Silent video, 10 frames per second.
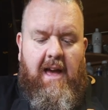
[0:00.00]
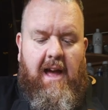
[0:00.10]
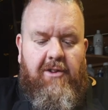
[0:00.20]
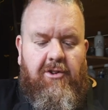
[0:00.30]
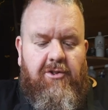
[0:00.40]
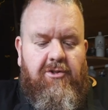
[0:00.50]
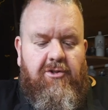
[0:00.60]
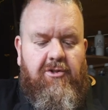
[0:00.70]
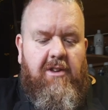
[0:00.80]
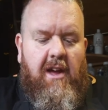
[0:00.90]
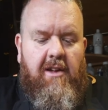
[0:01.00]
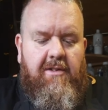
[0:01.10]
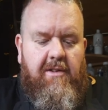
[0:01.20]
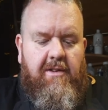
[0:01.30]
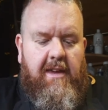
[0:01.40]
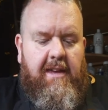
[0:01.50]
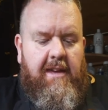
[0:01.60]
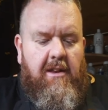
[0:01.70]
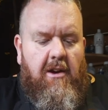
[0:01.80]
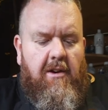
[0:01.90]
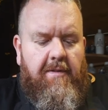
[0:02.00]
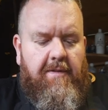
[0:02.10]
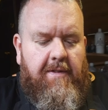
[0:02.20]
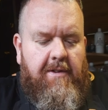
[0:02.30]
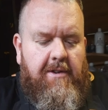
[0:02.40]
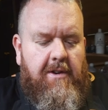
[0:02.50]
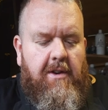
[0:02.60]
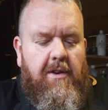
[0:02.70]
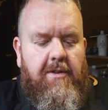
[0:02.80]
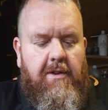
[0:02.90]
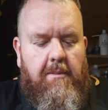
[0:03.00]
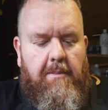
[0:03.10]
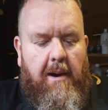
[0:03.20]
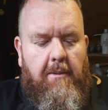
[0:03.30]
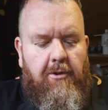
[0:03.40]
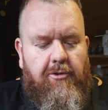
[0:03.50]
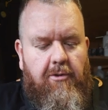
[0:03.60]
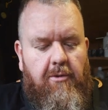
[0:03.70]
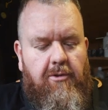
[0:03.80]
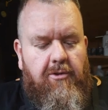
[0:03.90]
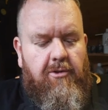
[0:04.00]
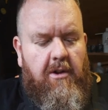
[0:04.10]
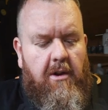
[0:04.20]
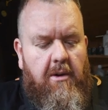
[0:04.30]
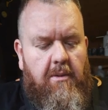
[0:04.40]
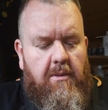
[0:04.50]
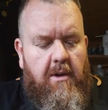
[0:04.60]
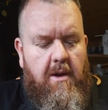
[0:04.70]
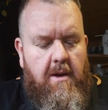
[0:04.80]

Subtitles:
and just start taking off some power strokes down.